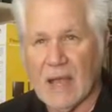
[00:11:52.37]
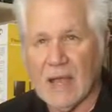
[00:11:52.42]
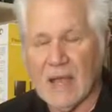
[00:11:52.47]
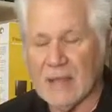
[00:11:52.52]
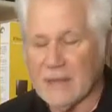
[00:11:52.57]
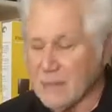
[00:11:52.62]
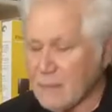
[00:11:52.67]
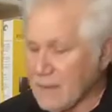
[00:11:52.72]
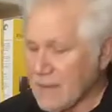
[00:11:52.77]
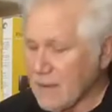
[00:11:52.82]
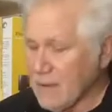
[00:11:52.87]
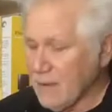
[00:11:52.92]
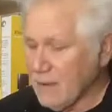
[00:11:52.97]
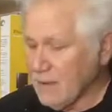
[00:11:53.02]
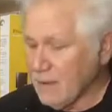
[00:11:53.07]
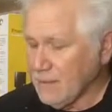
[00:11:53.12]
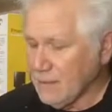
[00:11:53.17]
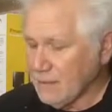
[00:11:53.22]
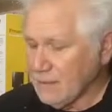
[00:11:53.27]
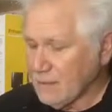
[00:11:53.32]
And the
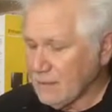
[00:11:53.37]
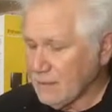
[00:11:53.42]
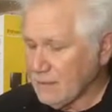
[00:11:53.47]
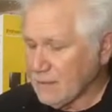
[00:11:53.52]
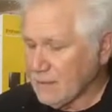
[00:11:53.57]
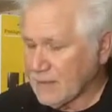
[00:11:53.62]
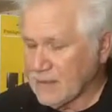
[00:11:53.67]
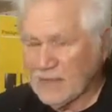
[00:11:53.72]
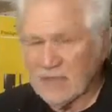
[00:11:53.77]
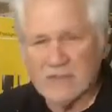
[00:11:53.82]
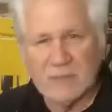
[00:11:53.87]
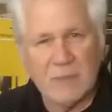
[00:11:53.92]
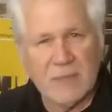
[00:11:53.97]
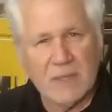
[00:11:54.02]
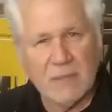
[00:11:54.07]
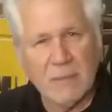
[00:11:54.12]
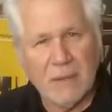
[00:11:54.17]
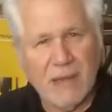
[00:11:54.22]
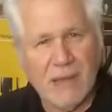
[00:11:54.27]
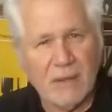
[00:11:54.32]
meter gives
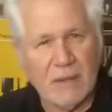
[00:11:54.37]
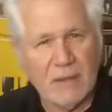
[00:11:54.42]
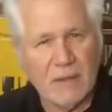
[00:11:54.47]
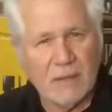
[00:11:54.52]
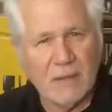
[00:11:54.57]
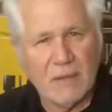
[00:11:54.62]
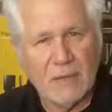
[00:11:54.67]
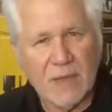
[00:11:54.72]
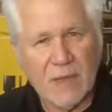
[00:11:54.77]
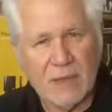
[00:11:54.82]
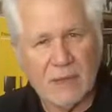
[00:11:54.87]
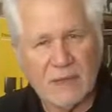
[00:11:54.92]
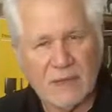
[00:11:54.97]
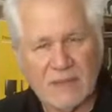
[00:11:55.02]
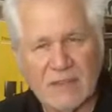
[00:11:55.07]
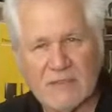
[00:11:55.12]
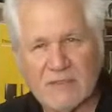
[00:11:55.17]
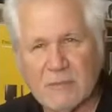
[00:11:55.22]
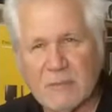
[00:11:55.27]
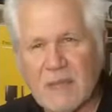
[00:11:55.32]
me the power to do that,
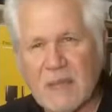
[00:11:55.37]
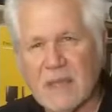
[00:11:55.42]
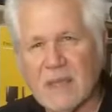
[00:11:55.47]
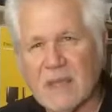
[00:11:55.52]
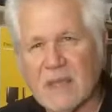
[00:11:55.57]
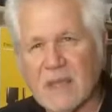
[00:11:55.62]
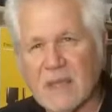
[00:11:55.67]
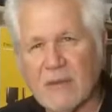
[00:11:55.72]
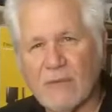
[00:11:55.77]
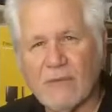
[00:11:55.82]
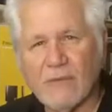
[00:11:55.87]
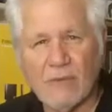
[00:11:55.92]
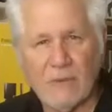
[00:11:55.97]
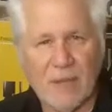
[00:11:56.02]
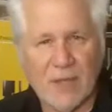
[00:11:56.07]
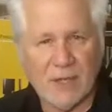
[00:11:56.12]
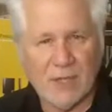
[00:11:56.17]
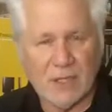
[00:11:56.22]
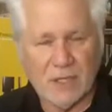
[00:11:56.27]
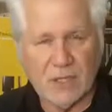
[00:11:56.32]
gives me
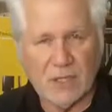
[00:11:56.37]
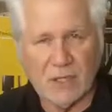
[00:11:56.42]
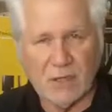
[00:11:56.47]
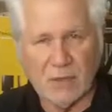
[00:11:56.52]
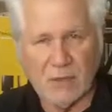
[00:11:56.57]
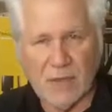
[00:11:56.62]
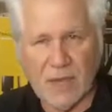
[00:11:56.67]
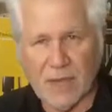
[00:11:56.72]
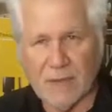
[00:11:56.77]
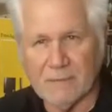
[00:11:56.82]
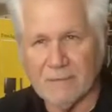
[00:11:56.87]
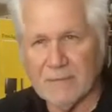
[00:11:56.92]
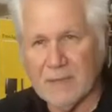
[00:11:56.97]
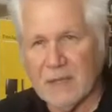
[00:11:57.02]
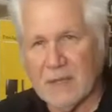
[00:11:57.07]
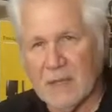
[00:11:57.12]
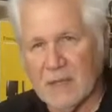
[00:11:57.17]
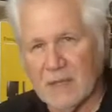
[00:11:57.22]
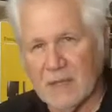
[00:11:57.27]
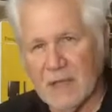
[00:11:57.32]
information to do that.
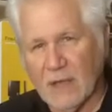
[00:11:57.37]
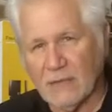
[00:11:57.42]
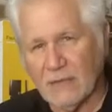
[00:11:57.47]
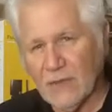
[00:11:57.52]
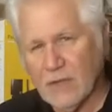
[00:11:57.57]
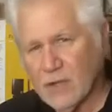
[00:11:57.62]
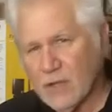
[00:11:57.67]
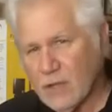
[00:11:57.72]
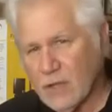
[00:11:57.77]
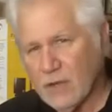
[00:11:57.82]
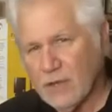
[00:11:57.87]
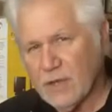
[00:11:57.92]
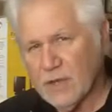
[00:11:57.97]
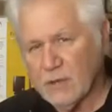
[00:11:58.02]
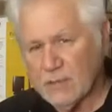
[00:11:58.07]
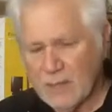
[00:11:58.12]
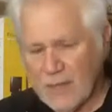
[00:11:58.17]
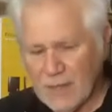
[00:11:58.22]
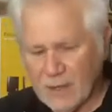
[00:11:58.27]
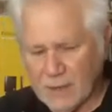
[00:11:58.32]
Now, if you're new to
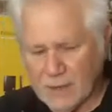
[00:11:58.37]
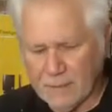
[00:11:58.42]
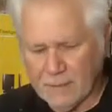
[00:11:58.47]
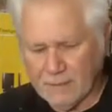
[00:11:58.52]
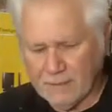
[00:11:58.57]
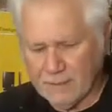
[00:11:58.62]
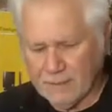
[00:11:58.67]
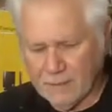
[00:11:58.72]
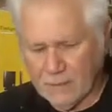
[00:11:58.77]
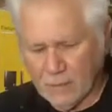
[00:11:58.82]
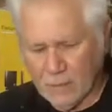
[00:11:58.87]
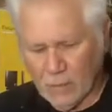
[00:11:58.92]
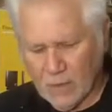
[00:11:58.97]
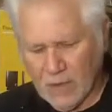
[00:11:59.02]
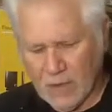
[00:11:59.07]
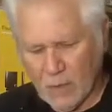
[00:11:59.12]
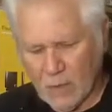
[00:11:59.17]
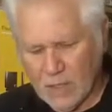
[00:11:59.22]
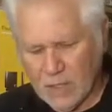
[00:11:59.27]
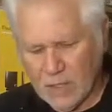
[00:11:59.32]
your meter,
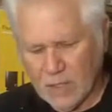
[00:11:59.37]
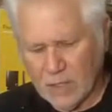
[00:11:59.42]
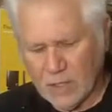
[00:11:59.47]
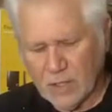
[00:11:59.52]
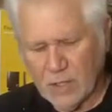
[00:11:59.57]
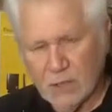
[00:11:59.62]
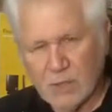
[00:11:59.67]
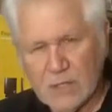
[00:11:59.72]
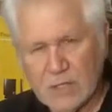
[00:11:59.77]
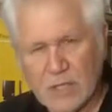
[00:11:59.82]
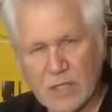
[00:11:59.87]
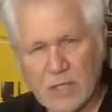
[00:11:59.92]
what I want you to do is